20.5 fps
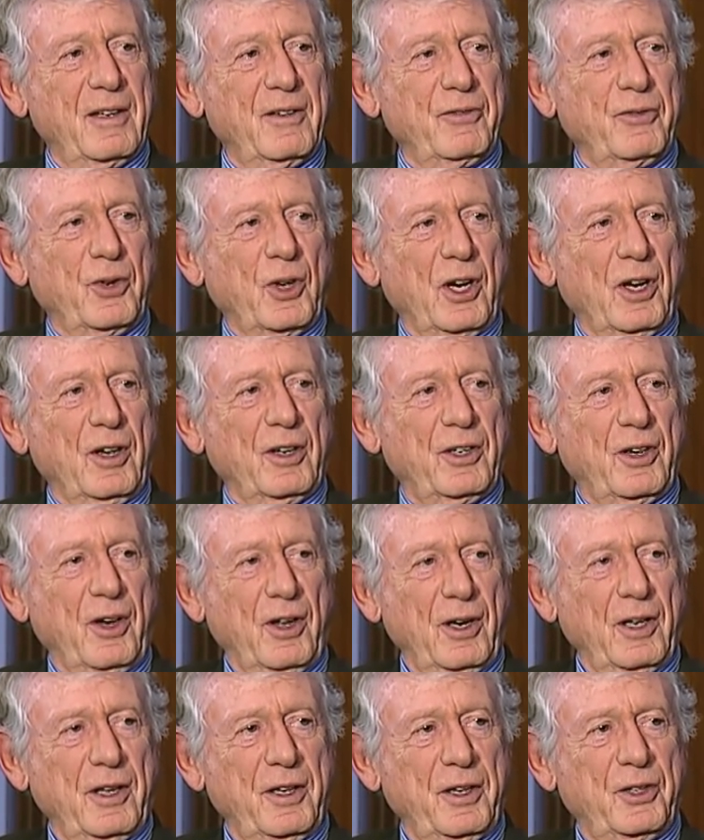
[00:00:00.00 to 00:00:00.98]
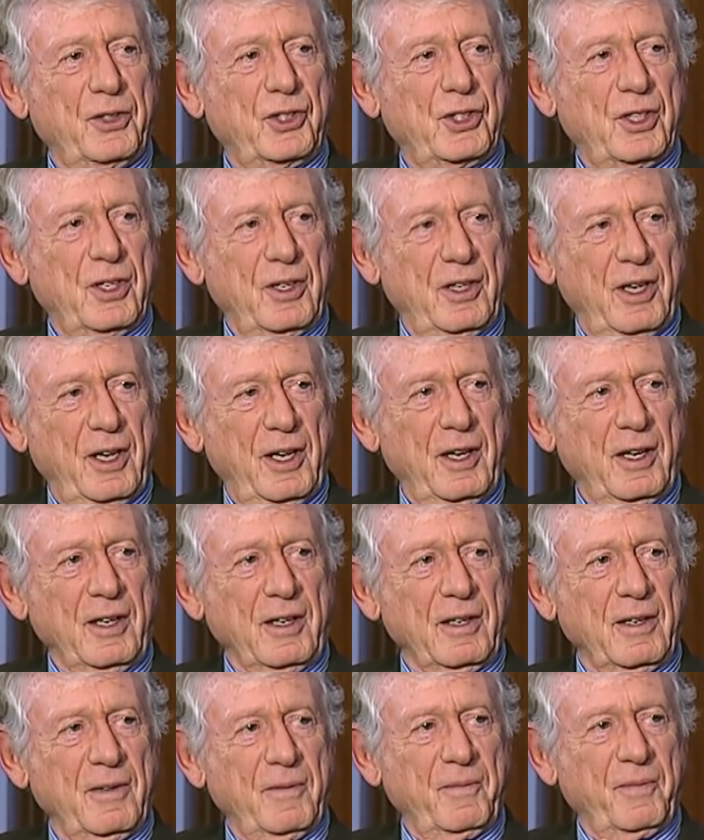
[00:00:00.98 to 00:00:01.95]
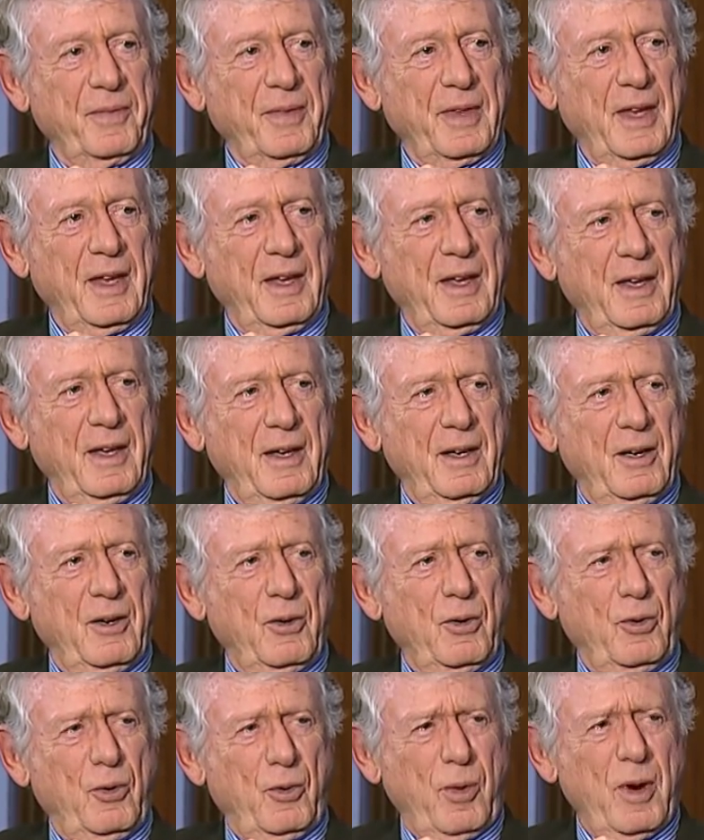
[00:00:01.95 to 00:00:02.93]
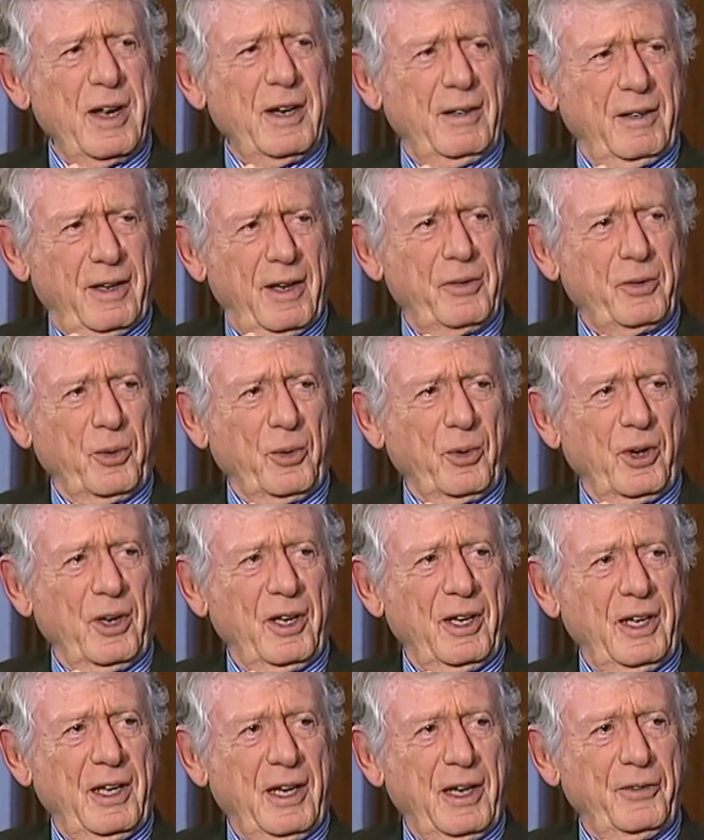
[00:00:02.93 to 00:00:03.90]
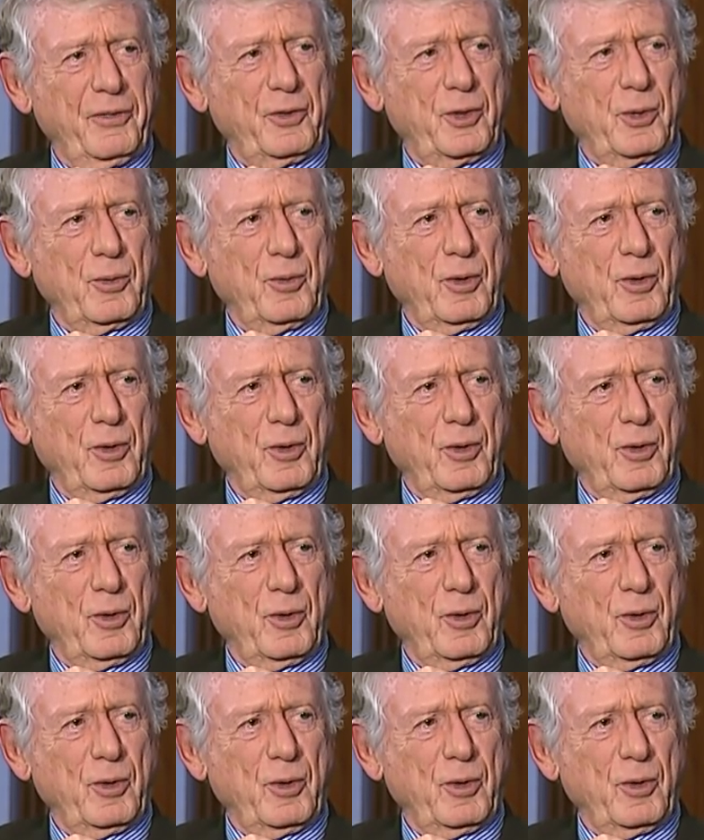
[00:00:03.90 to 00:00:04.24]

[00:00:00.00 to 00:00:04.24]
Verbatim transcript: for our colleagues today who quite literally have to